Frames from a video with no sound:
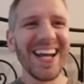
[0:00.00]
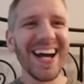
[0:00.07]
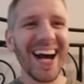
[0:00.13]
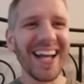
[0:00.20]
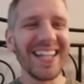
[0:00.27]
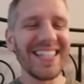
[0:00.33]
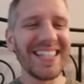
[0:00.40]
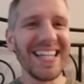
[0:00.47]

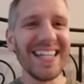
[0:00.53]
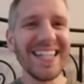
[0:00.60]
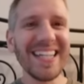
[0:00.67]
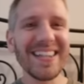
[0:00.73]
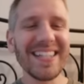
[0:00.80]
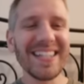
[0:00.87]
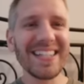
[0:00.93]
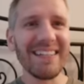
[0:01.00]
I did
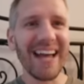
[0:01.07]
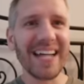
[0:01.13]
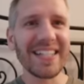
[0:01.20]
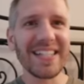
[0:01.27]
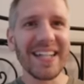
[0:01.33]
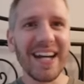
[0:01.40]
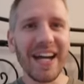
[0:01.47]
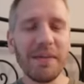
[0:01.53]
get this
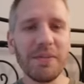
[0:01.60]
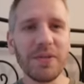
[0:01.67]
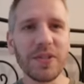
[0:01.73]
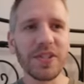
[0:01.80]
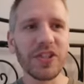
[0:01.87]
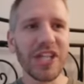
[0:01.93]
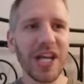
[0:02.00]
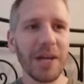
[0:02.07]
last time, was
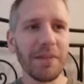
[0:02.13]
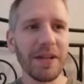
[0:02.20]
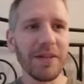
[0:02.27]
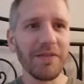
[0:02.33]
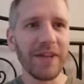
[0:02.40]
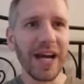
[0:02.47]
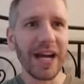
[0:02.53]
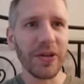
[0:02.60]
the champion
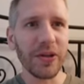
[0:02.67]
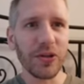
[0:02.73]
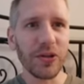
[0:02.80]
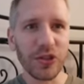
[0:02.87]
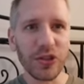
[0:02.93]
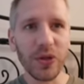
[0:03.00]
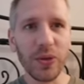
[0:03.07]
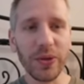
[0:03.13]
valor,
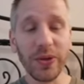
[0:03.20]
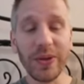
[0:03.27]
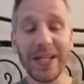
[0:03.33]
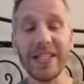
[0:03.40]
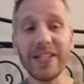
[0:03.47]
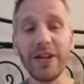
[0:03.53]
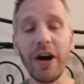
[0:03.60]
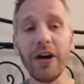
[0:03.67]
so there
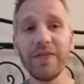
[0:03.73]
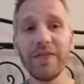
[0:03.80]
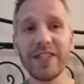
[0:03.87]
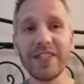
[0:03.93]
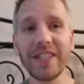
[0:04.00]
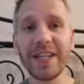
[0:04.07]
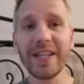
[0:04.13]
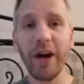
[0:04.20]
is
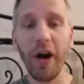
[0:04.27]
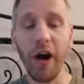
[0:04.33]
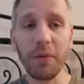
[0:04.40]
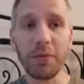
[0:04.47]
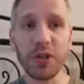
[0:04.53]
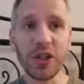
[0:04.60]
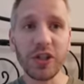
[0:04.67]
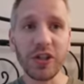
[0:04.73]
obviously an
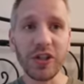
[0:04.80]
option